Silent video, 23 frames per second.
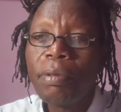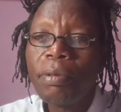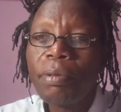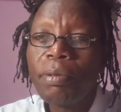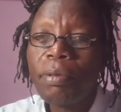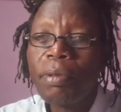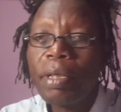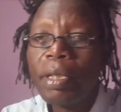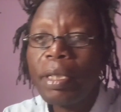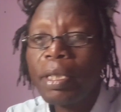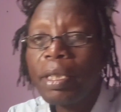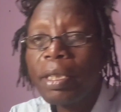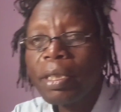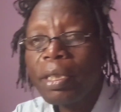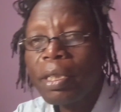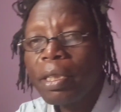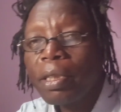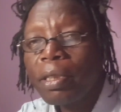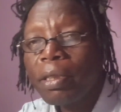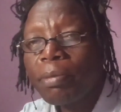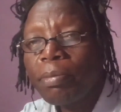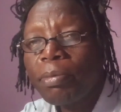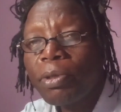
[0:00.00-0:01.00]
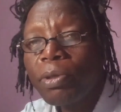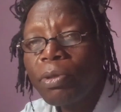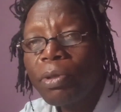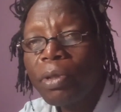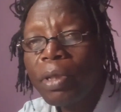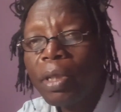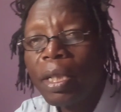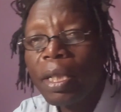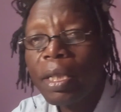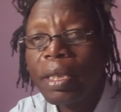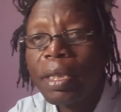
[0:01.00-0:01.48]
to the distance
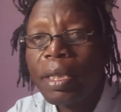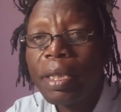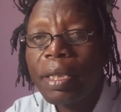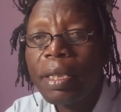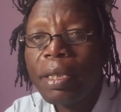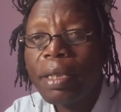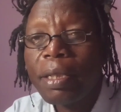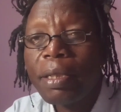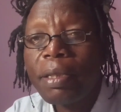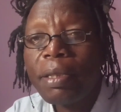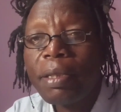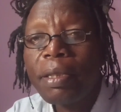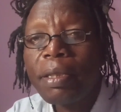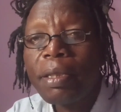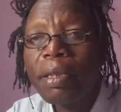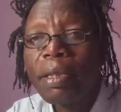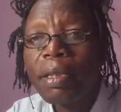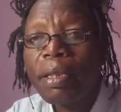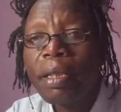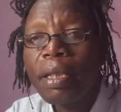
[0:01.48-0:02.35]
between their centers.